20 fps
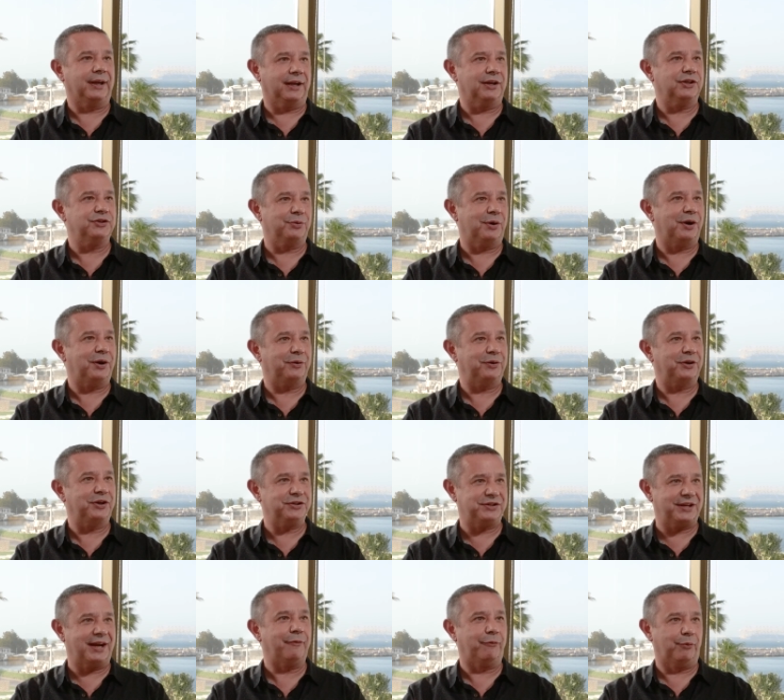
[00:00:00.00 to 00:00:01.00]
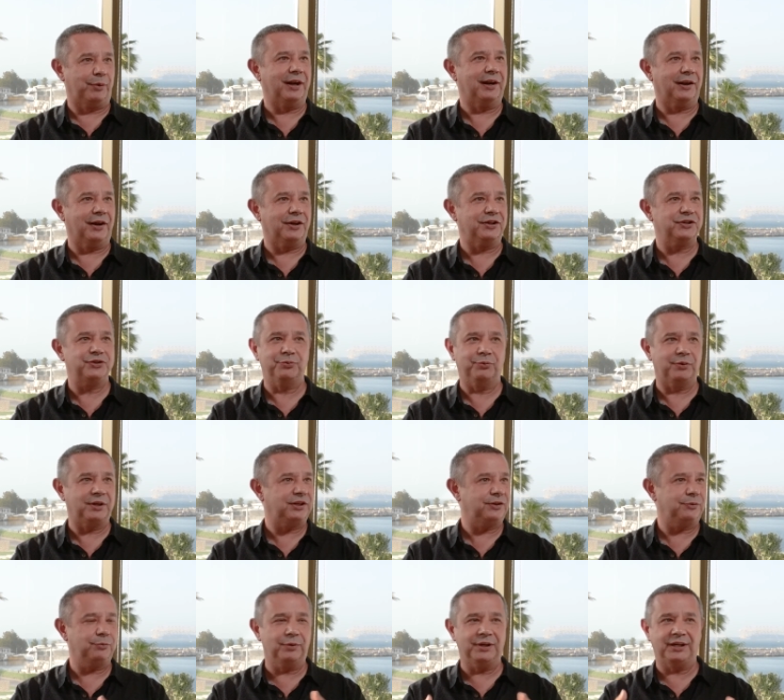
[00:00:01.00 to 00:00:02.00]
it as well, because they've realized
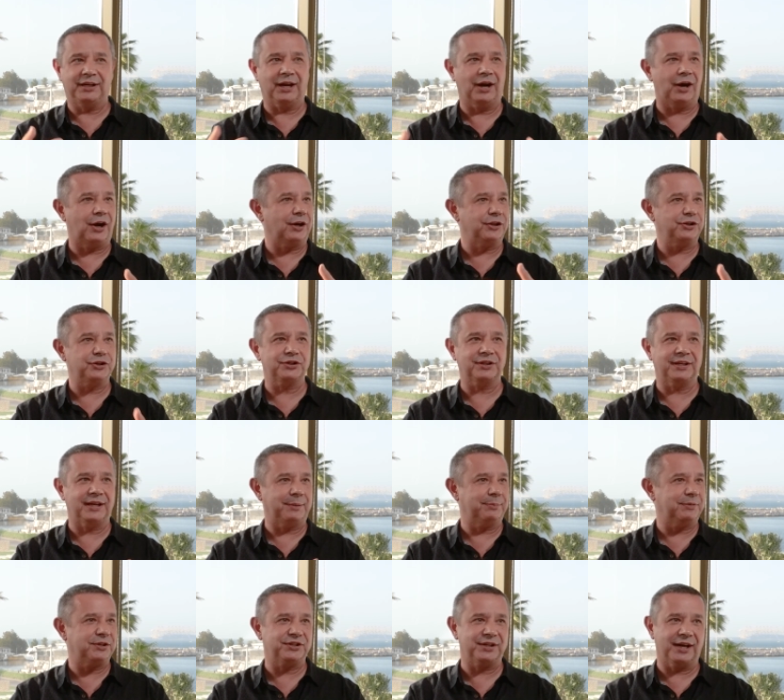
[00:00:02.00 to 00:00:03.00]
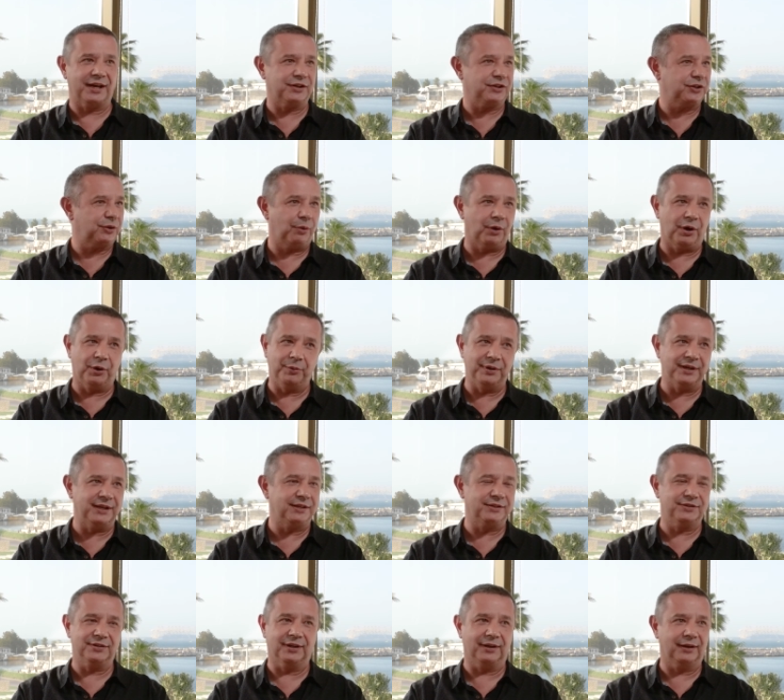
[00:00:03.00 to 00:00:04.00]
we can't just keep the status quo. We need
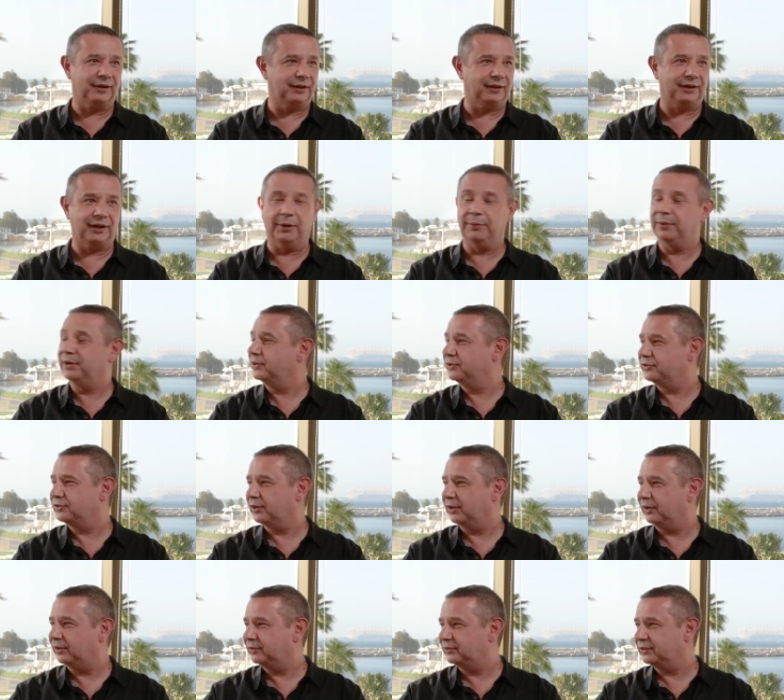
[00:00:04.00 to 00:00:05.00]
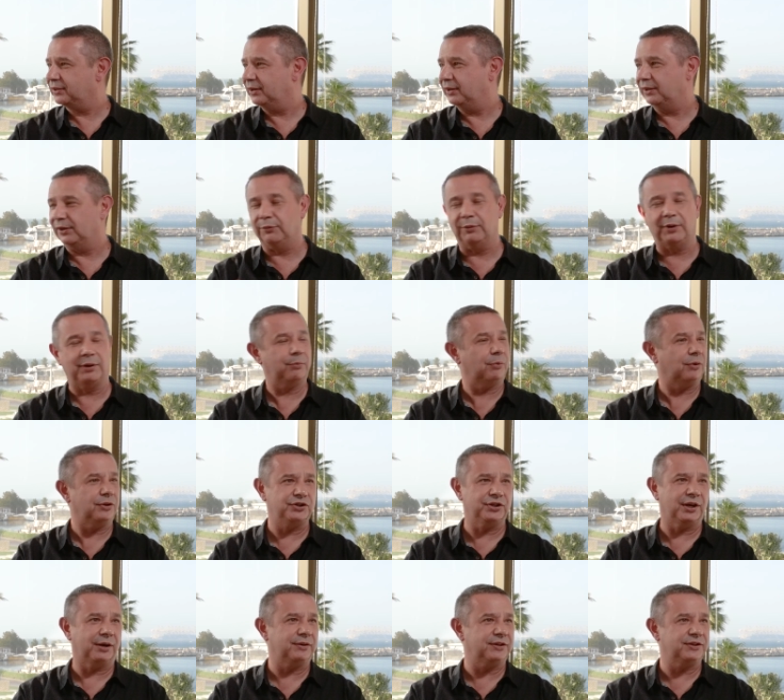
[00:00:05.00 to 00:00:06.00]
to go in. So I totally agree with what
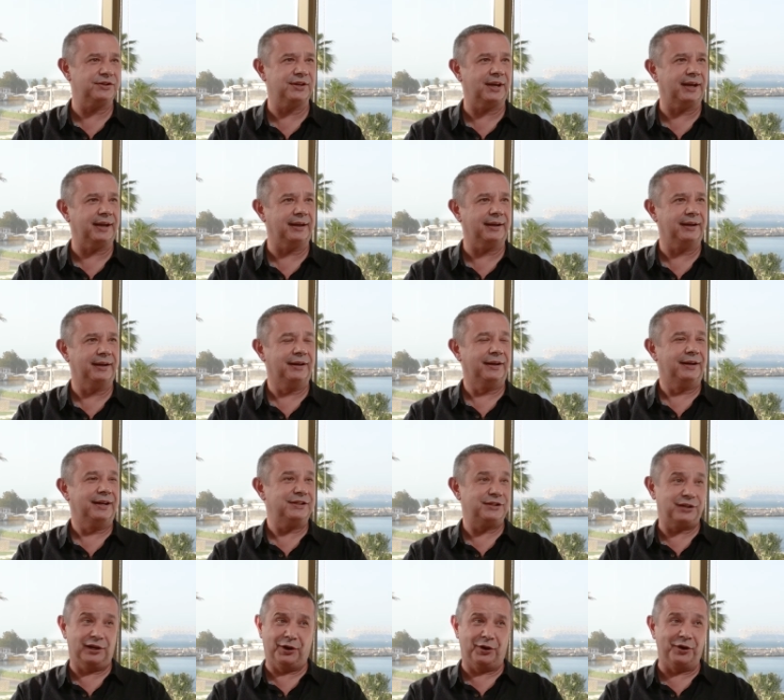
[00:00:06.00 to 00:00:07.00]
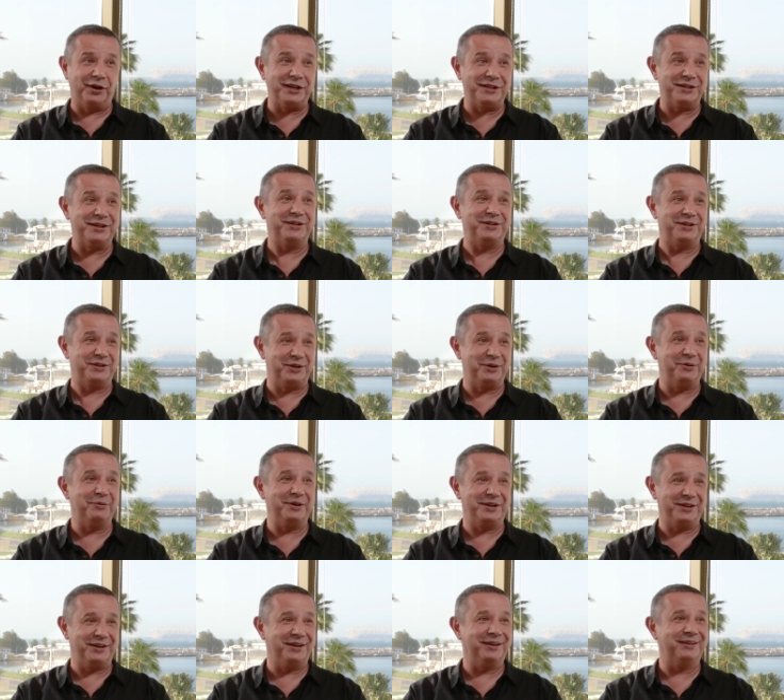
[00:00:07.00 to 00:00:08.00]
Gerry's saying. It's a lot easier to do when
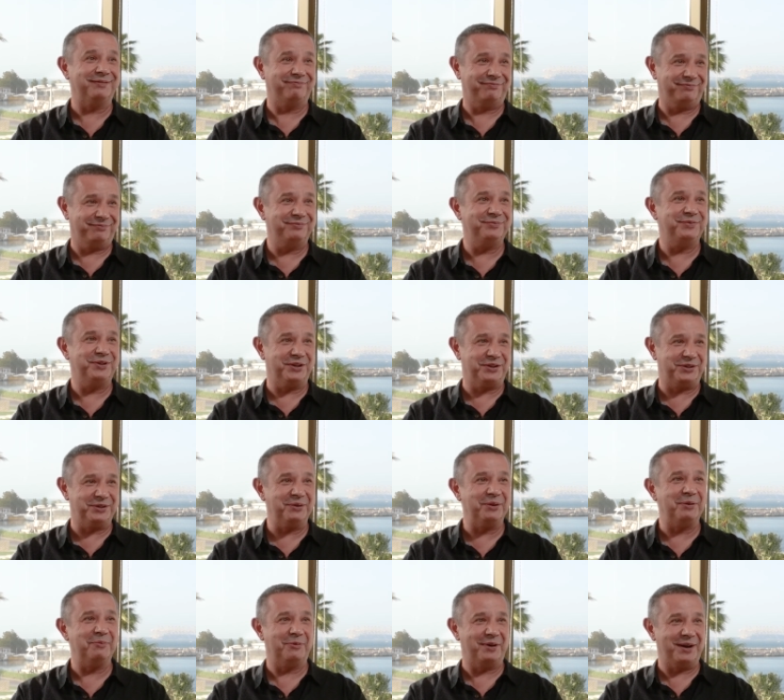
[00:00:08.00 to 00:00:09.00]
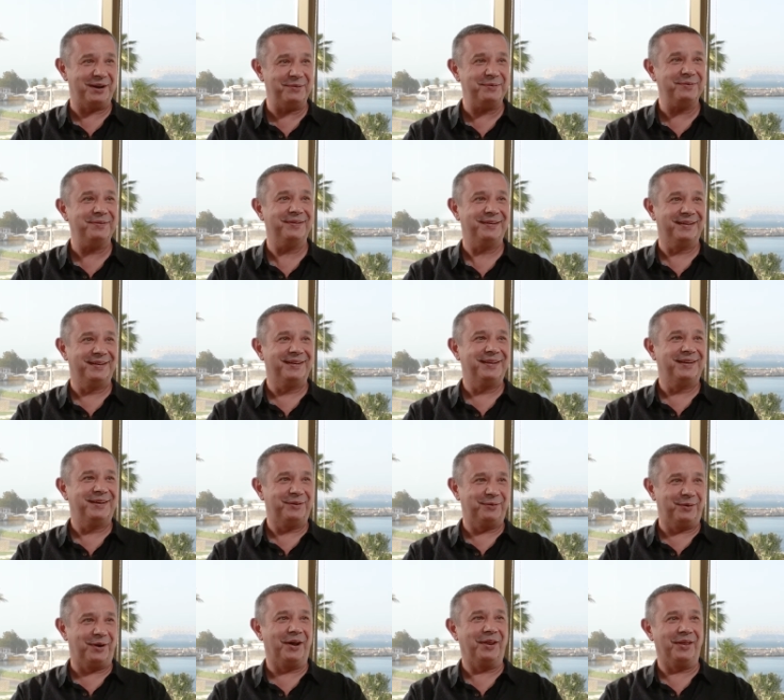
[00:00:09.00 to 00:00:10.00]
you're doing well,
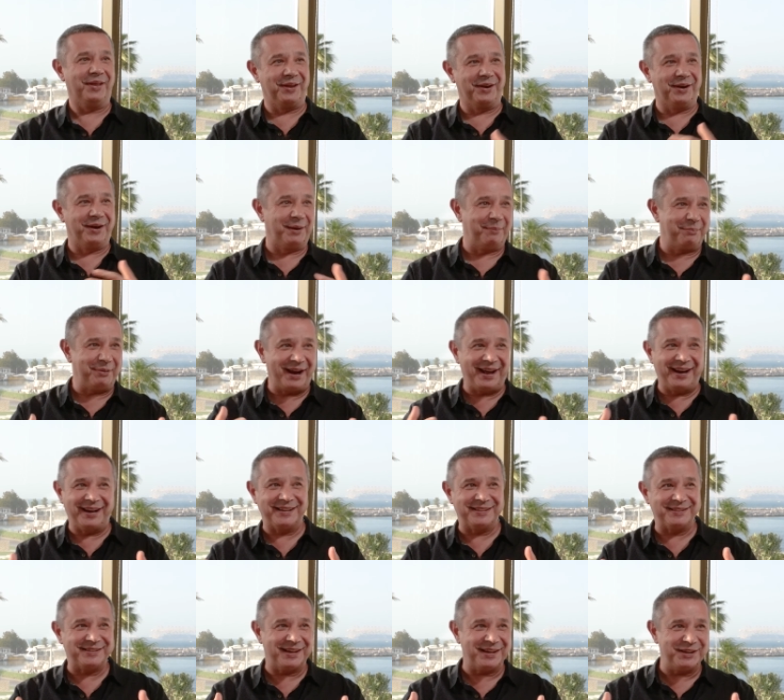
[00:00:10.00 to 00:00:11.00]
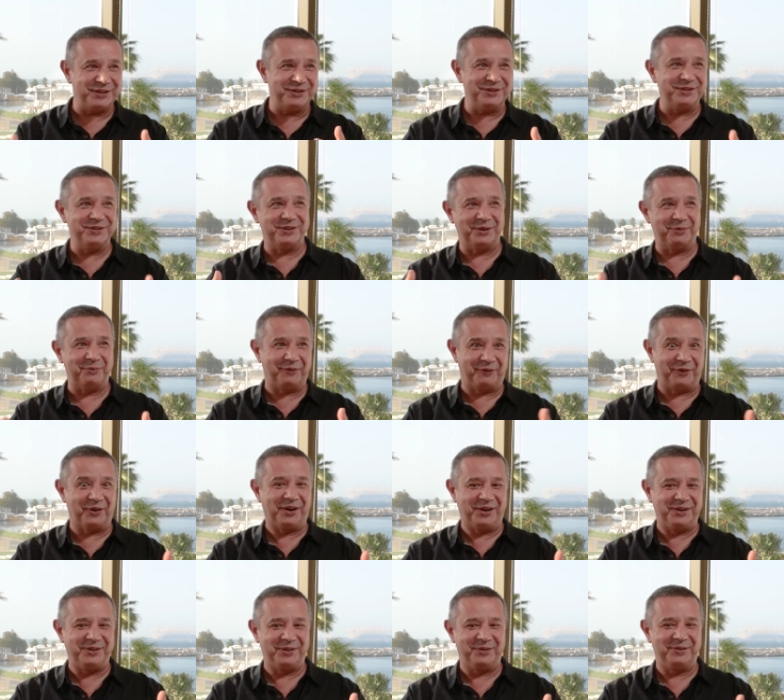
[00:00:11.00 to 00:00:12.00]
rather than a panic station. So we've got to
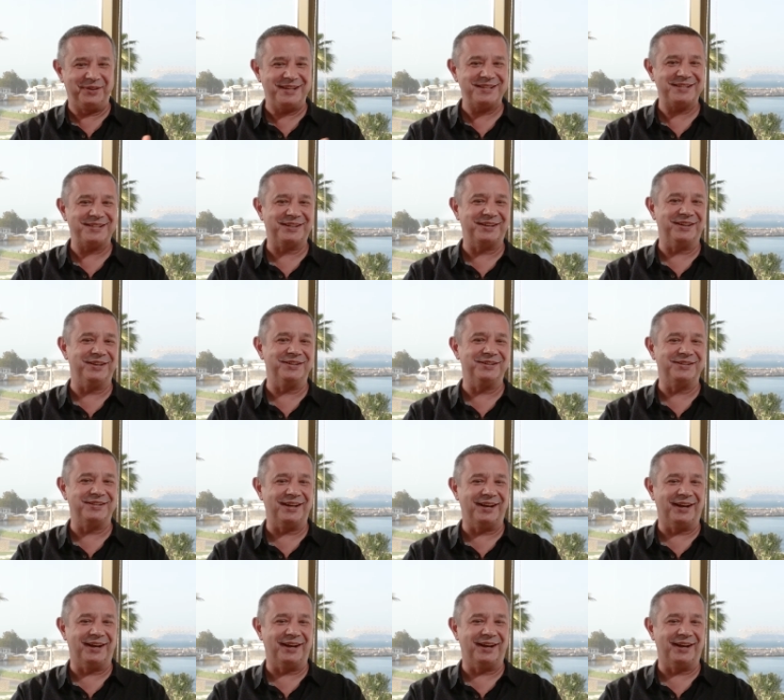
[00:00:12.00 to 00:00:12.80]
do this because